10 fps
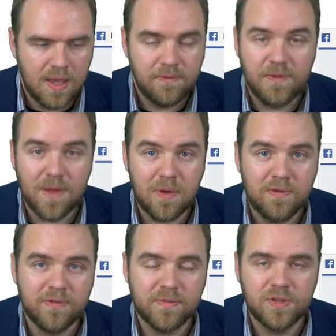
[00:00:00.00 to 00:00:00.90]
If you've come
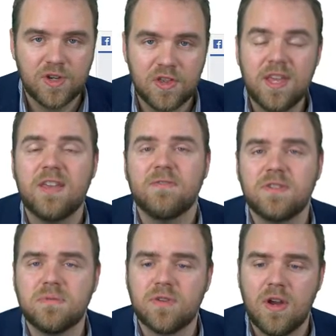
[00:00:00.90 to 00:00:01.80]
over from the show, thank you for
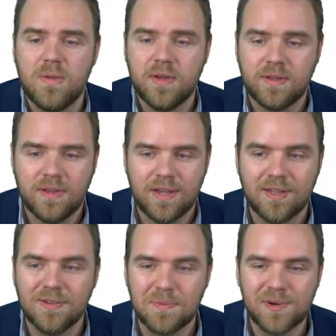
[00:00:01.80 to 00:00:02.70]
subscribing. I
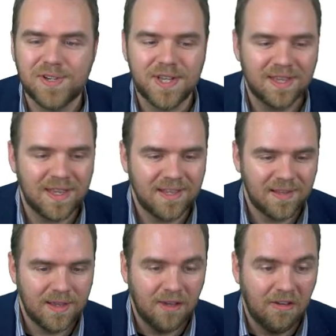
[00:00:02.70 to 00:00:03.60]
do appreciate that.
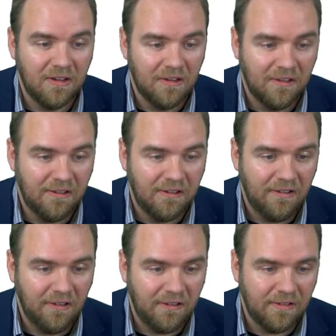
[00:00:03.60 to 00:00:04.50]

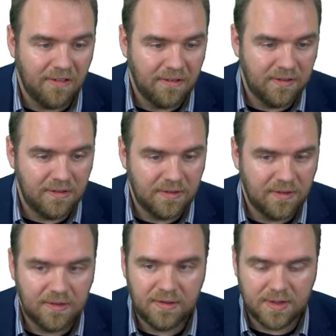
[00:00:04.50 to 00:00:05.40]
Oh,
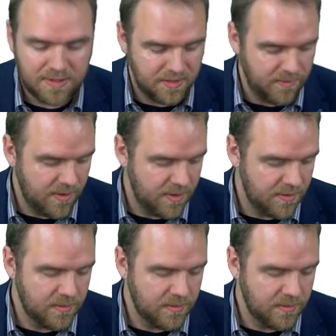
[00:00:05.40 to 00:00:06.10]
that's not right.